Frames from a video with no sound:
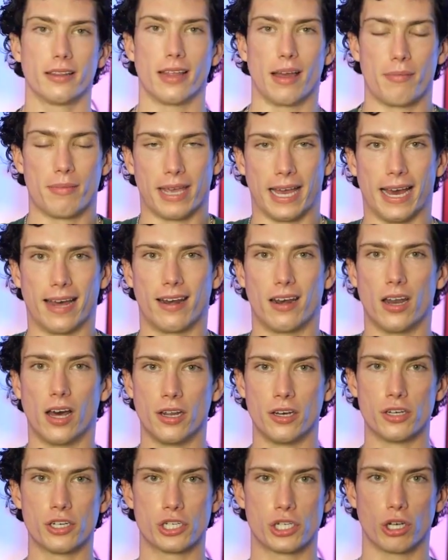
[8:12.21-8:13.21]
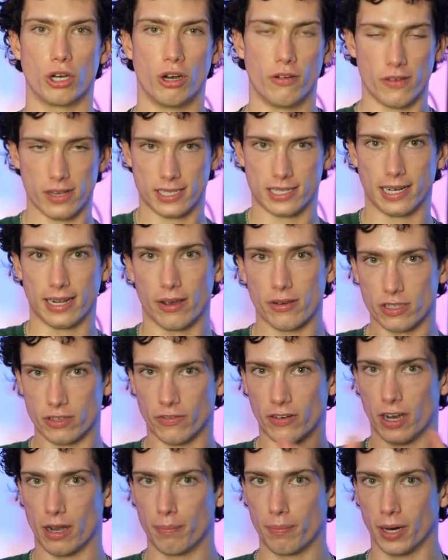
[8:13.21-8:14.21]
Then we had lunch. Obviously, it was a
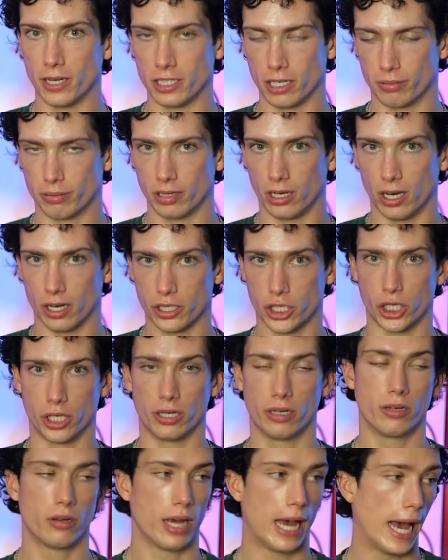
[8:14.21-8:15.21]
very budget production.